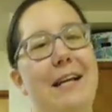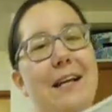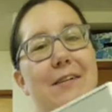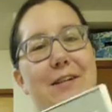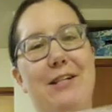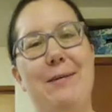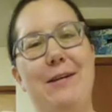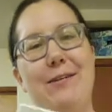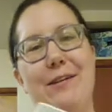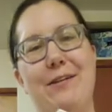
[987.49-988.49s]
going to be
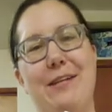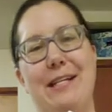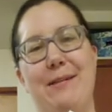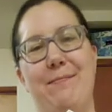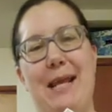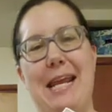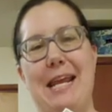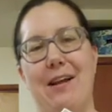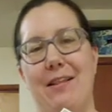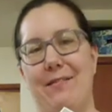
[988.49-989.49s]
going through this and
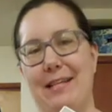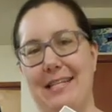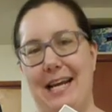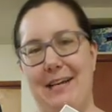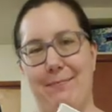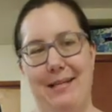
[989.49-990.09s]
making all of this kind